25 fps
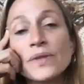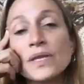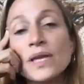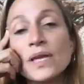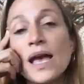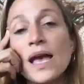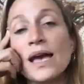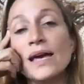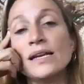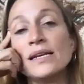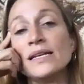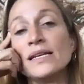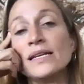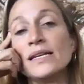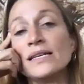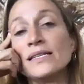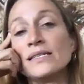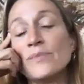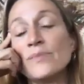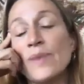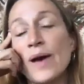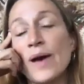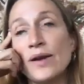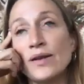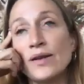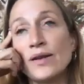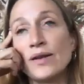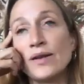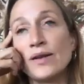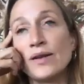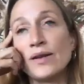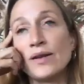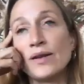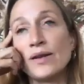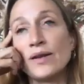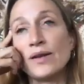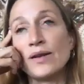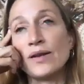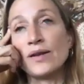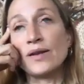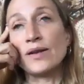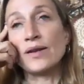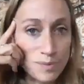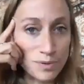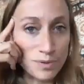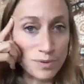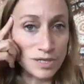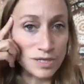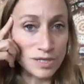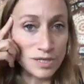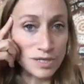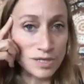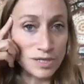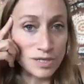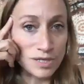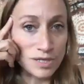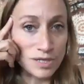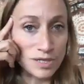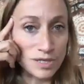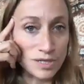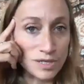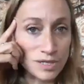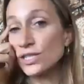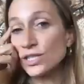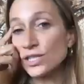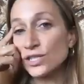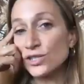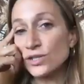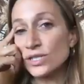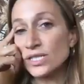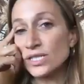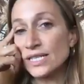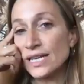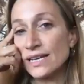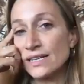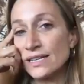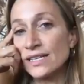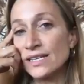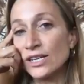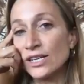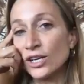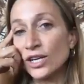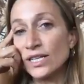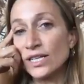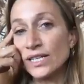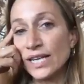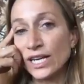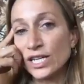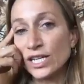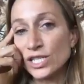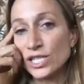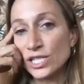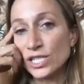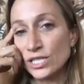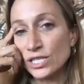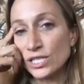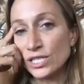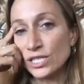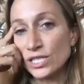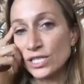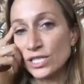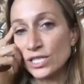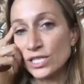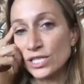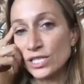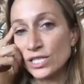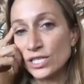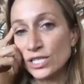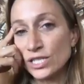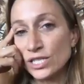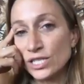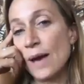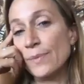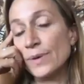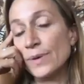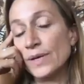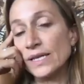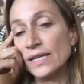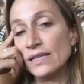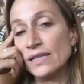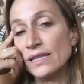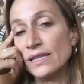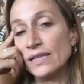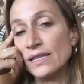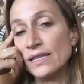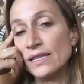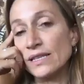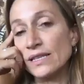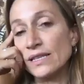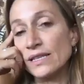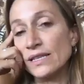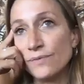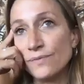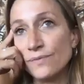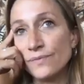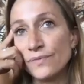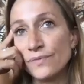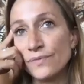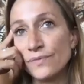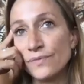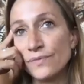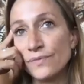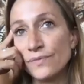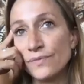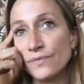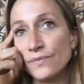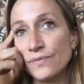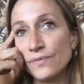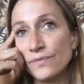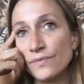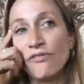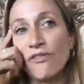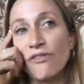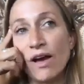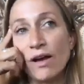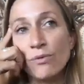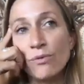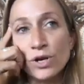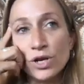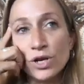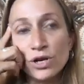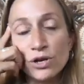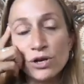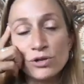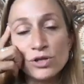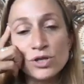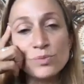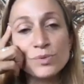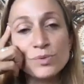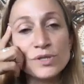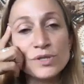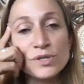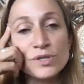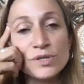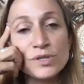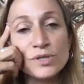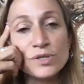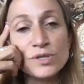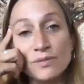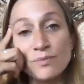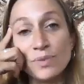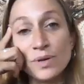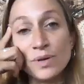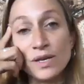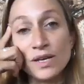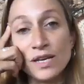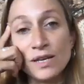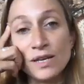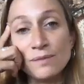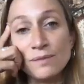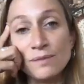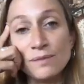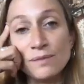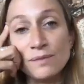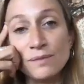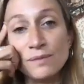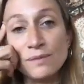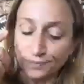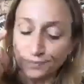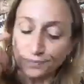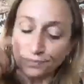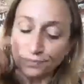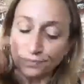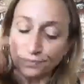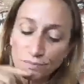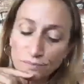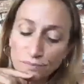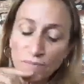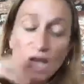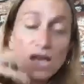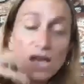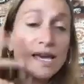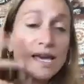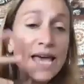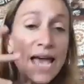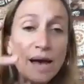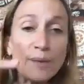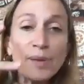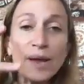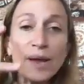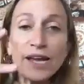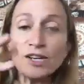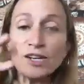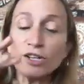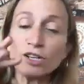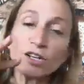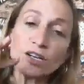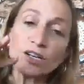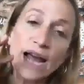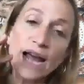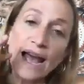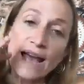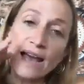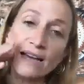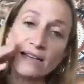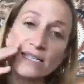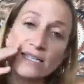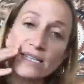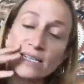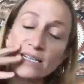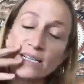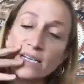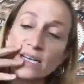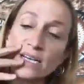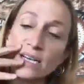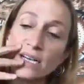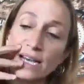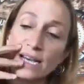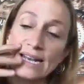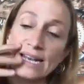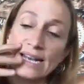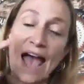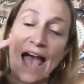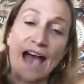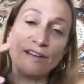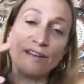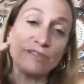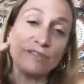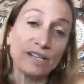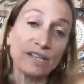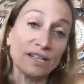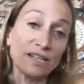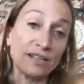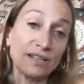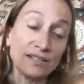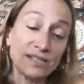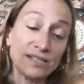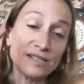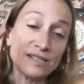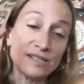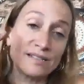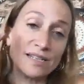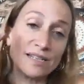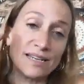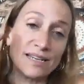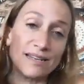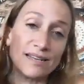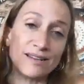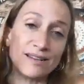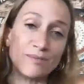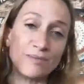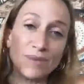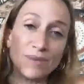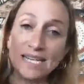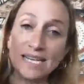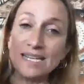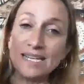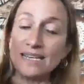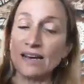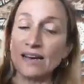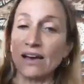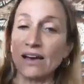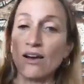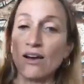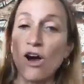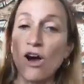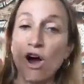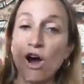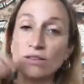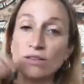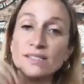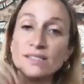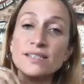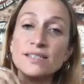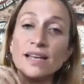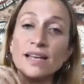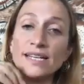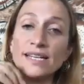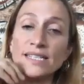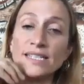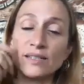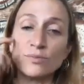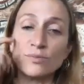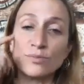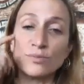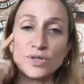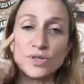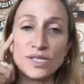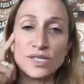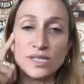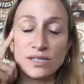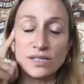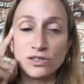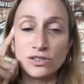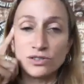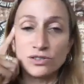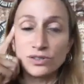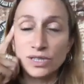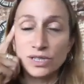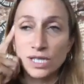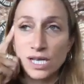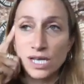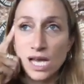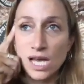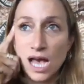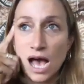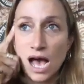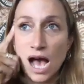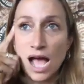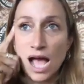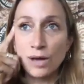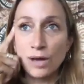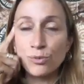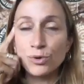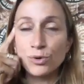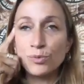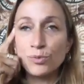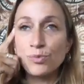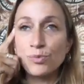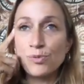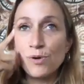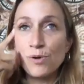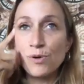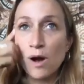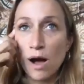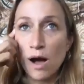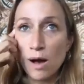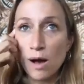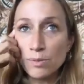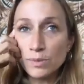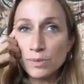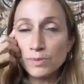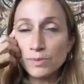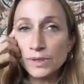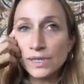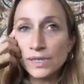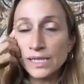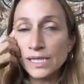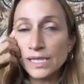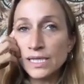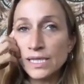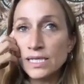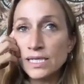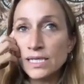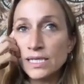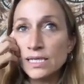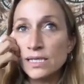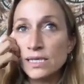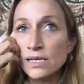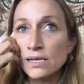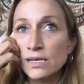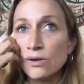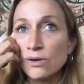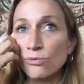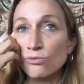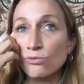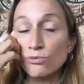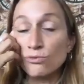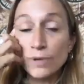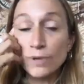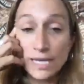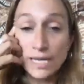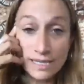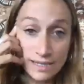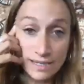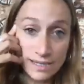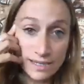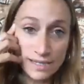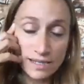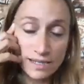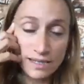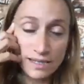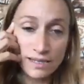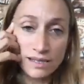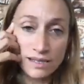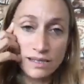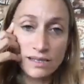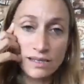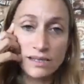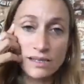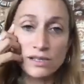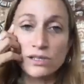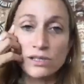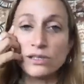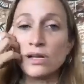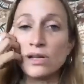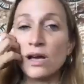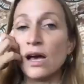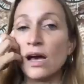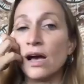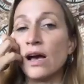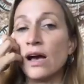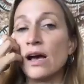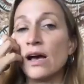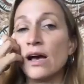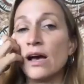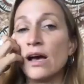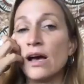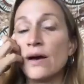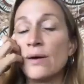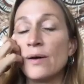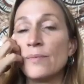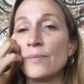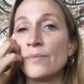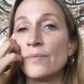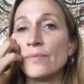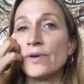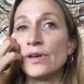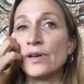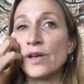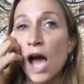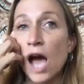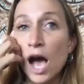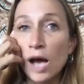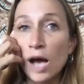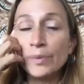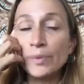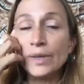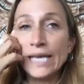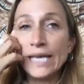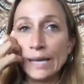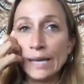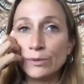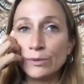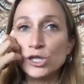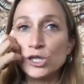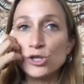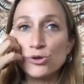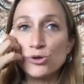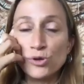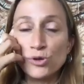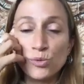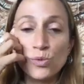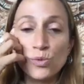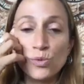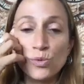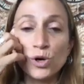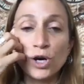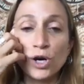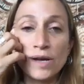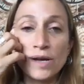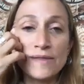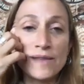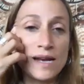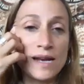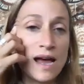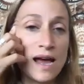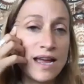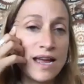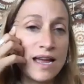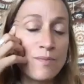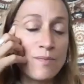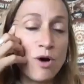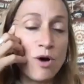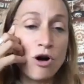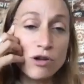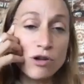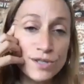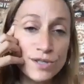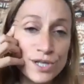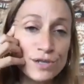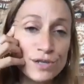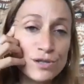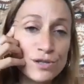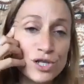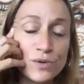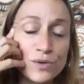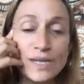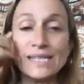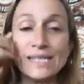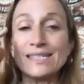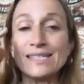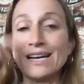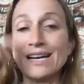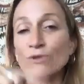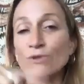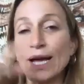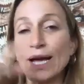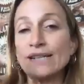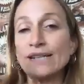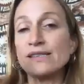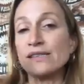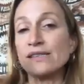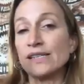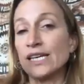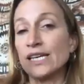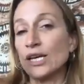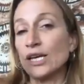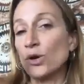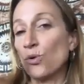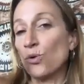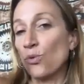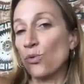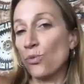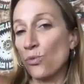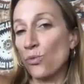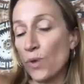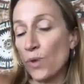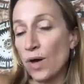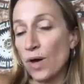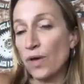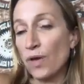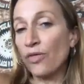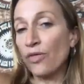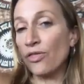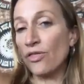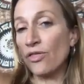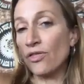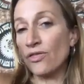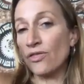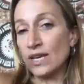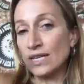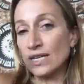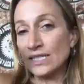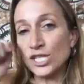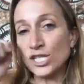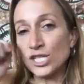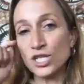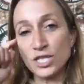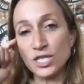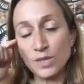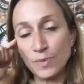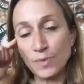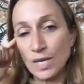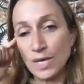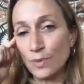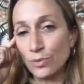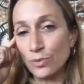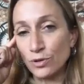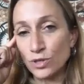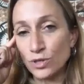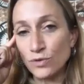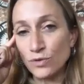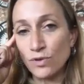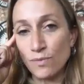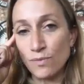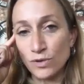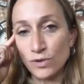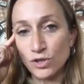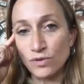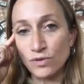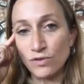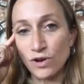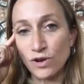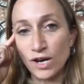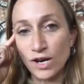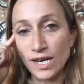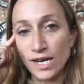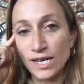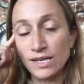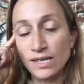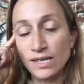and is about empowering people on the outside to understand their connection to what's happening in the Amazon. If I were to go to Brazil and be a campaigner and an advocate in the media on site in Brazil, I would probably risk not being able to do the work that I am also doing directly with the indigenous peoples from the Javari.